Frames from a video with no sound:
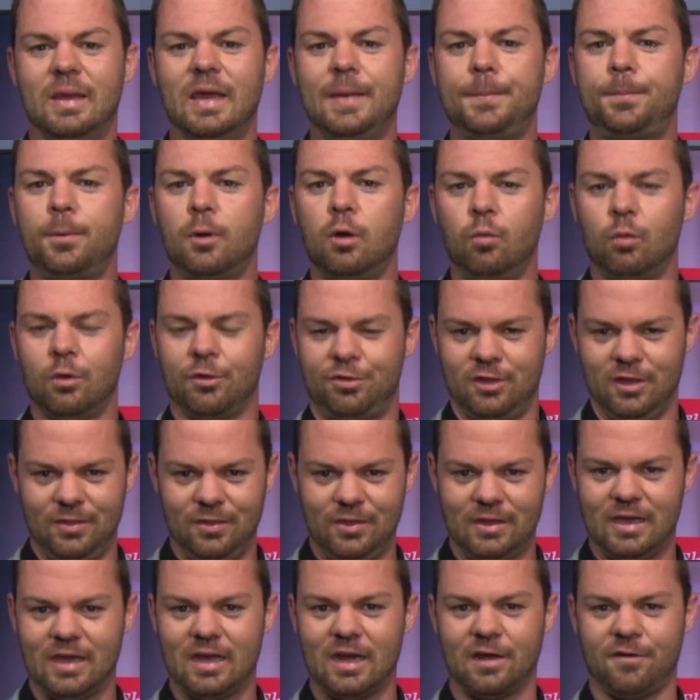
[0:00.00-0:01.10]
People
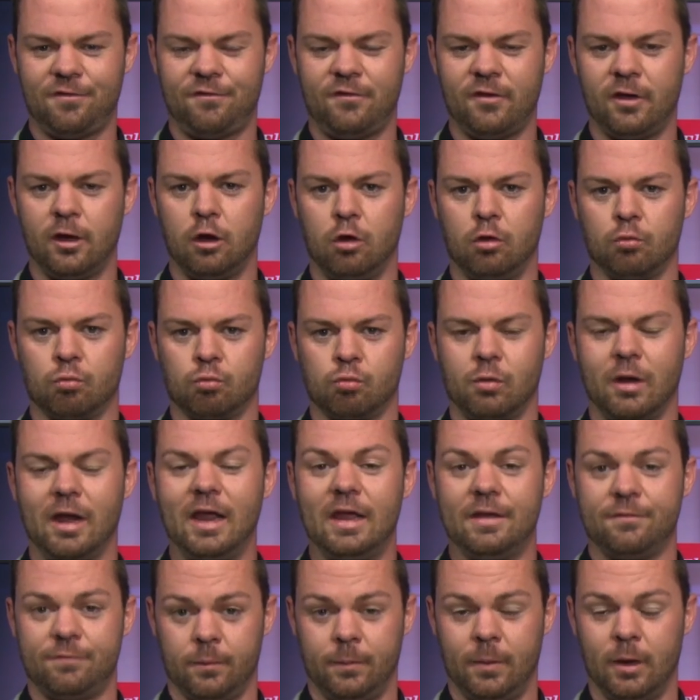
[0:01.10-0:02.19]
within the NFL
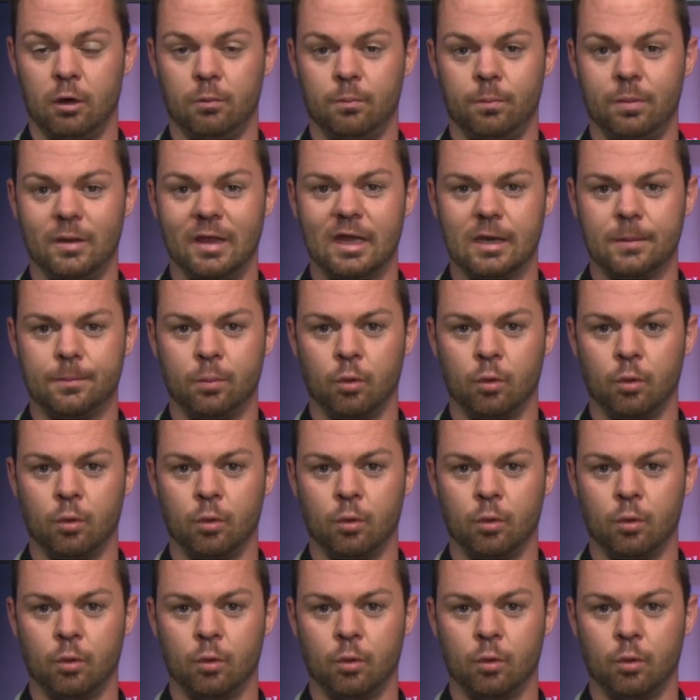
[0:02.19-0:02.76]
rave about Blake